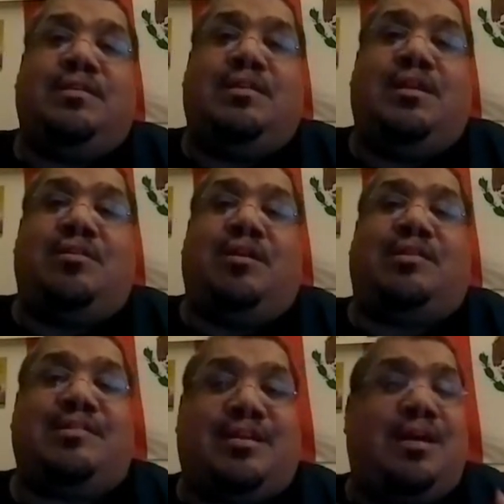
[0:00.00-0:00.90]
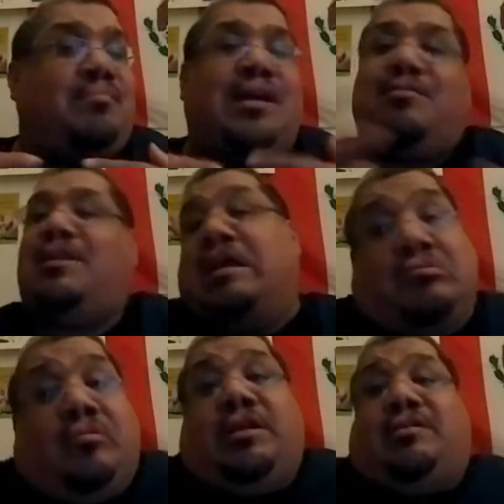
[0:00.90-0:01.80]
you know, it just comes out
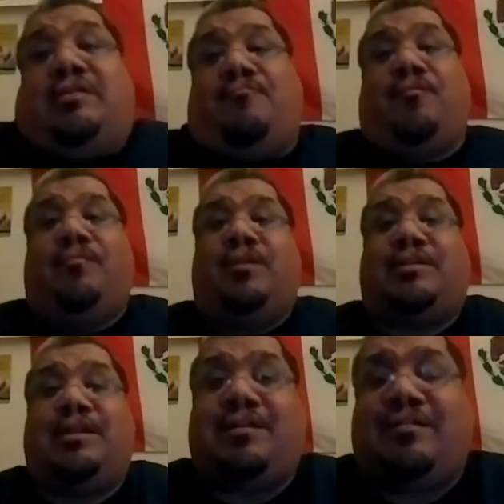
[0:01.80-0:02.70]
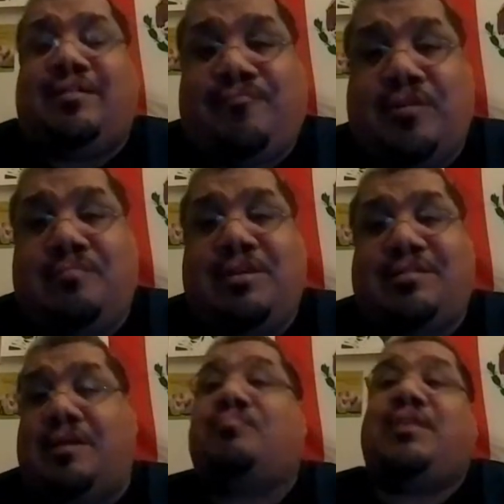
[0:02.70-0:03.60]
naturally because I'm from the town. You feel me?
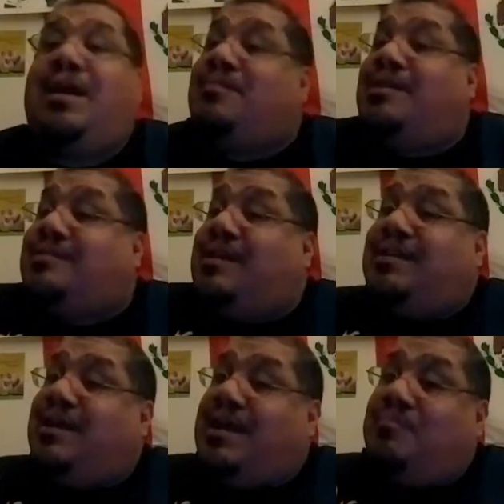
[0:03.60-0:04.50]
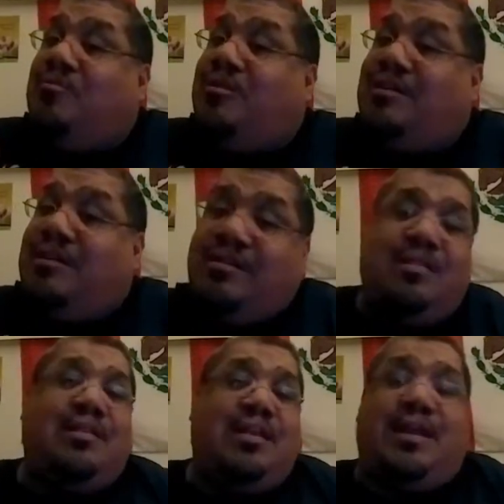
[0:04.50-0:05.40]
Sometimes I say the N word.
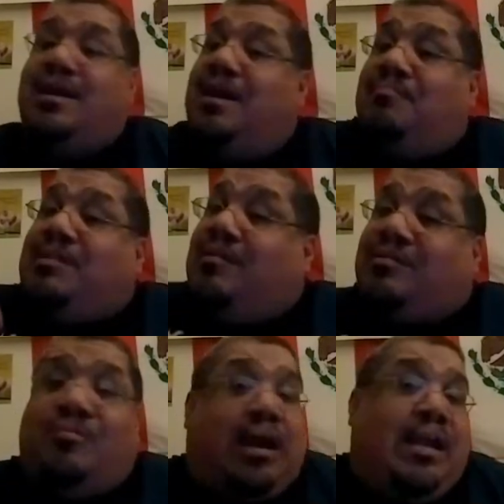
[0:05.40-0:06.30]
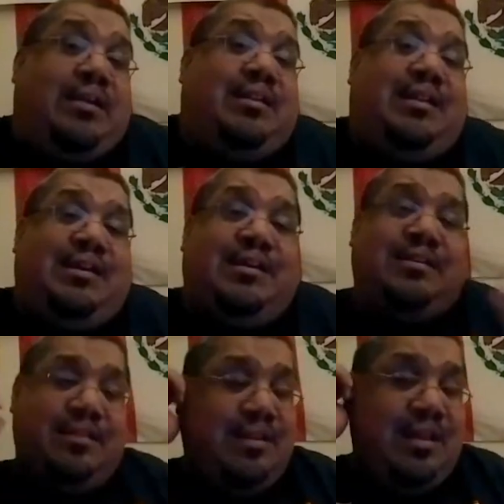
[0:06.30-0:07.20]
It comes out too. I ain't gonna lie.
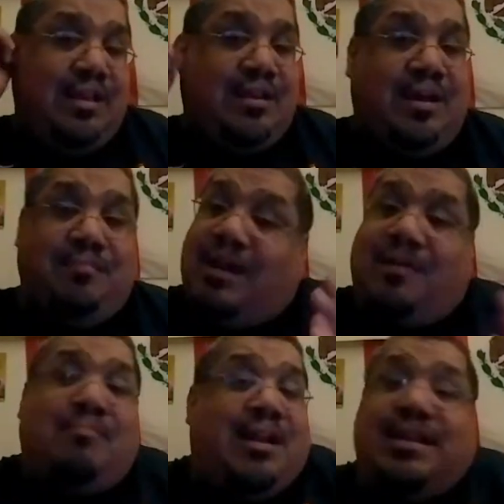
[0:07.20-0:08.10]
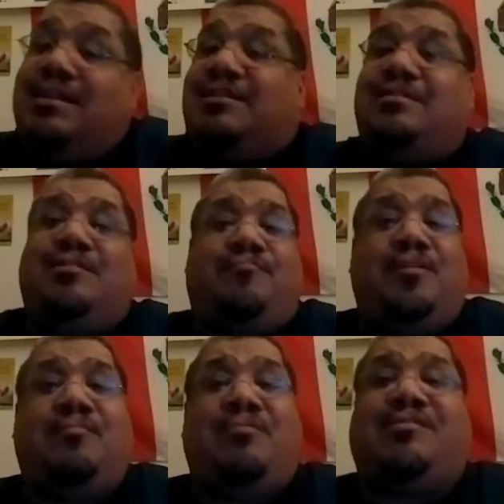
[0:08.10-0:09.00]
It comes out, my ninja. You
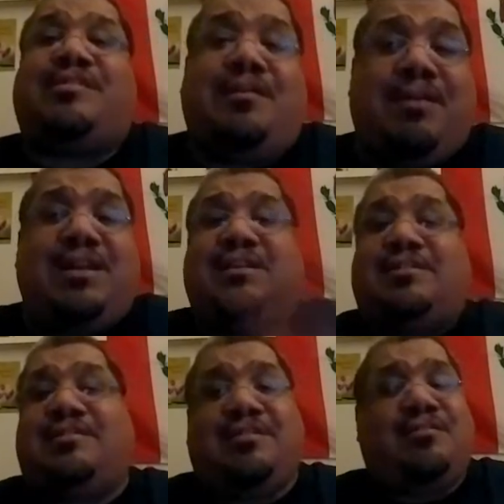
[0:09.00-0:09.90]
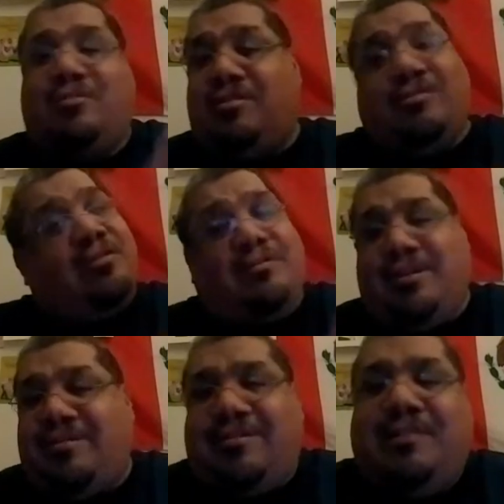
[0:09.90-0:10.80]
feel me? What's up, my ninja?
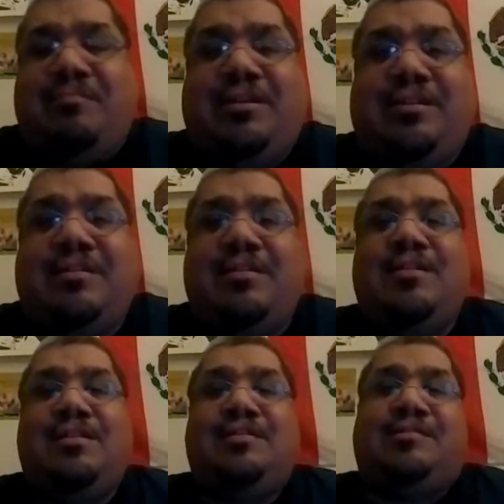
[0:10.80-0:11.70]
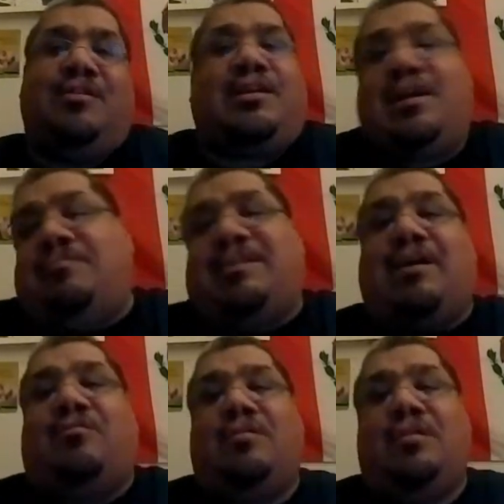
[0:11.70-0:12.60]
You know what I mean. So it comes
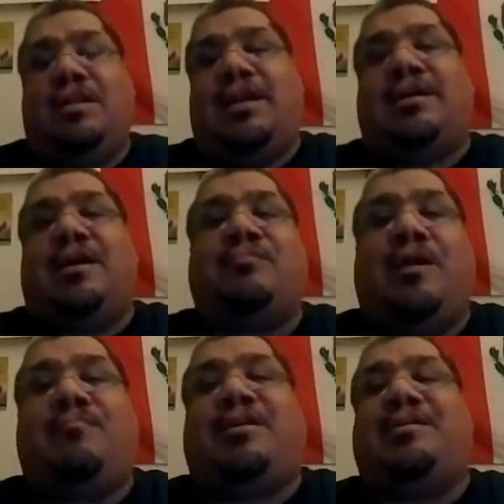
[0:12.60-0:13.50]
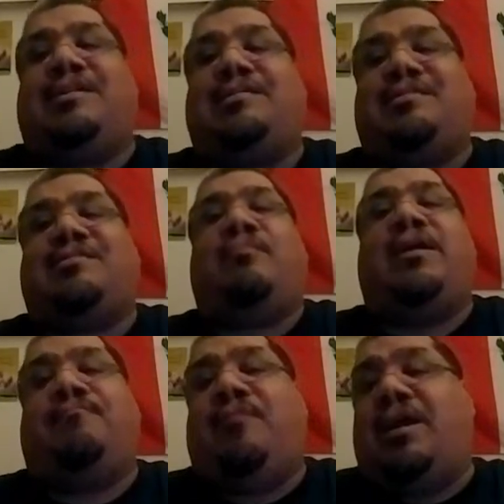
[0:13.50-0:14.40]
out. It comes out because that's just my
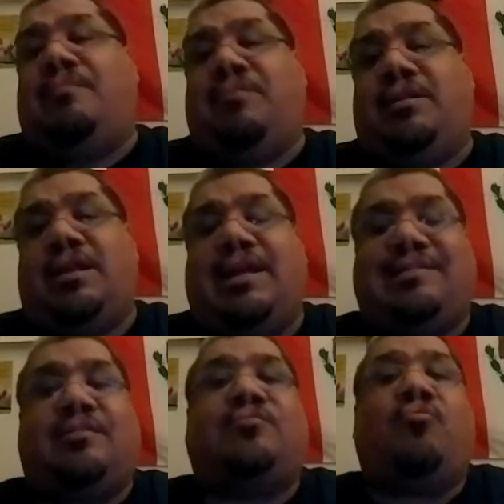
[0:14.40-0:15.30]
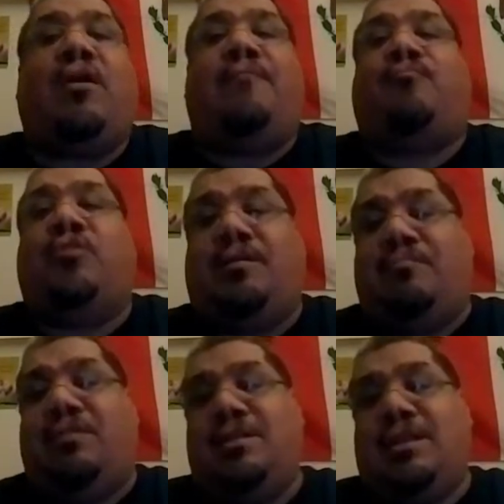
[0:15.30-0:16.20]
environment, and that's just where I'm from,
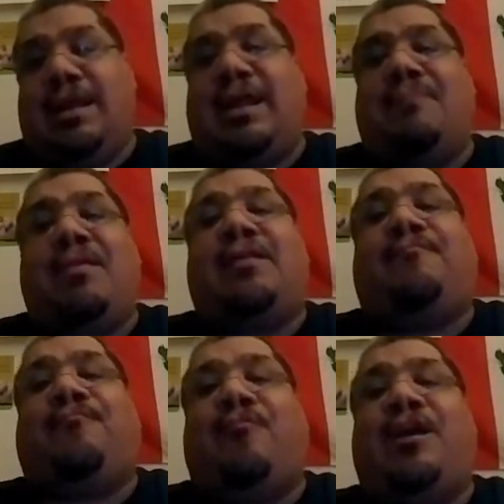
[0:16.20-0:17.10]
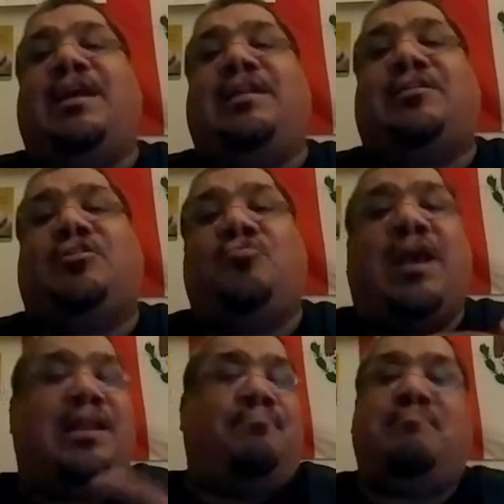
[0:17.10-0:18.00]
and I'm not afraid to
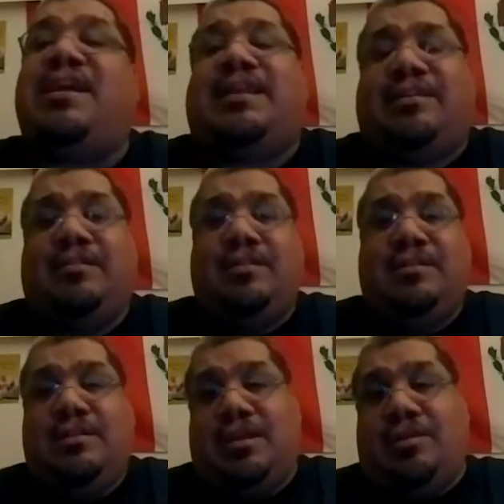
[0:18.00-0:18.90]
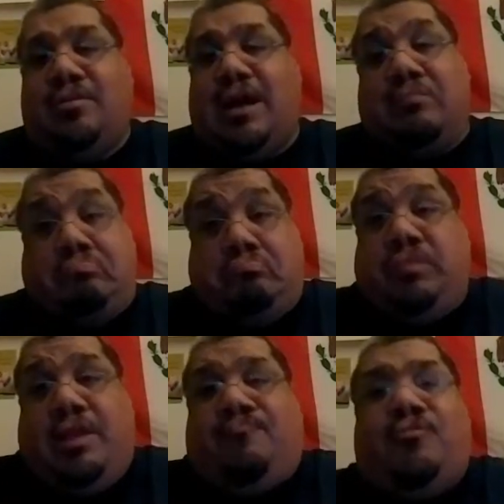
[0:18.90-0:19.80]
admit it. You know, I
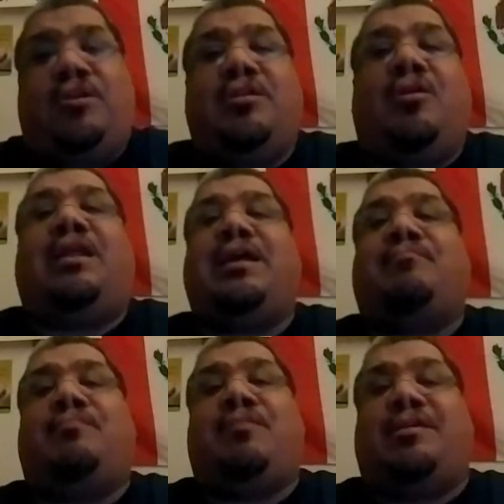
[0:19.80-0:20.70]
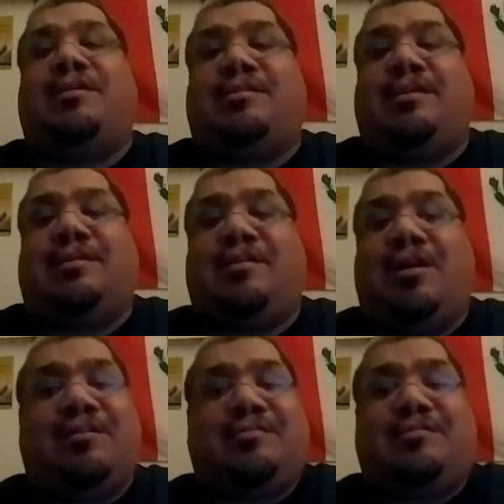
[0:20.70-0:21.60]
if you don't like me because I
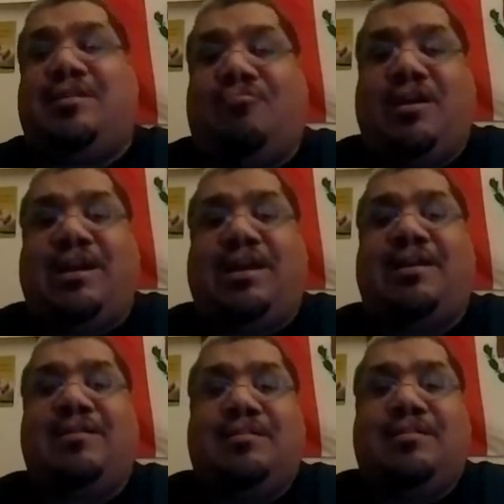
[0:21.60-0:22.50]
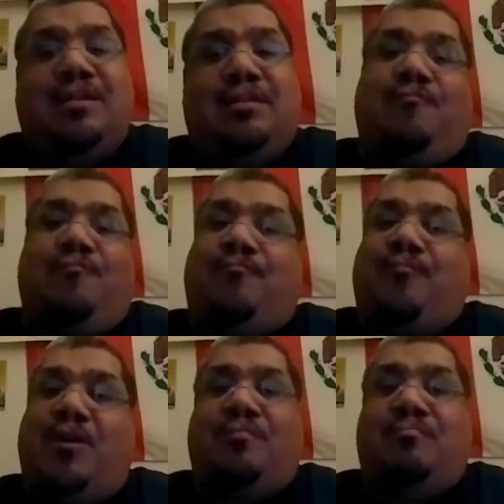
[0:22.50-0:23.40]
talk a certain way, then don't
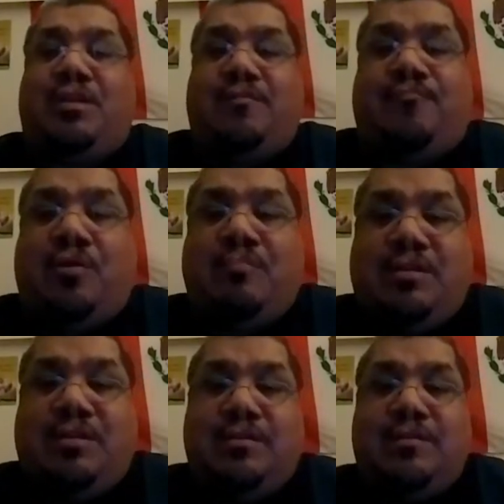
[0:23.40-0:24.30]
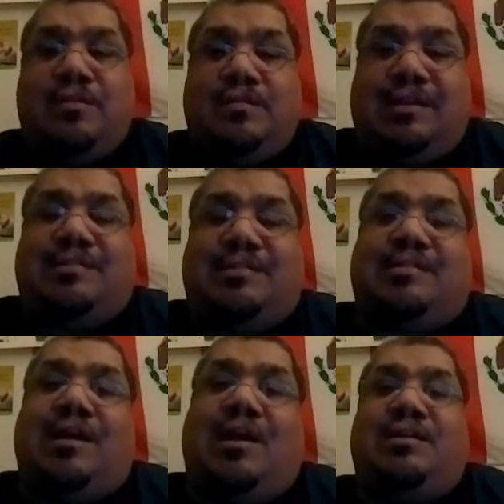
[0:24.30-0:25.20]
fuck with me. You feel me? That's just
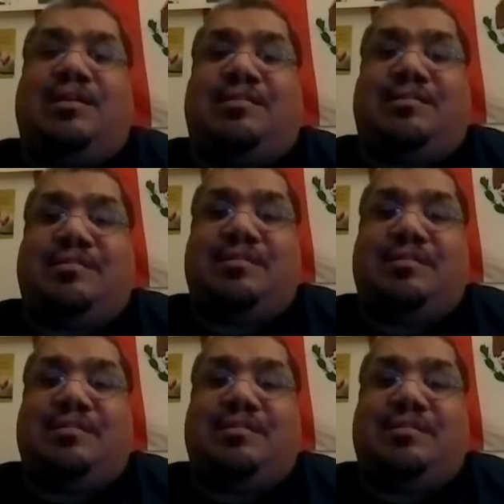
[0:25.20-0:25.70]
how it is.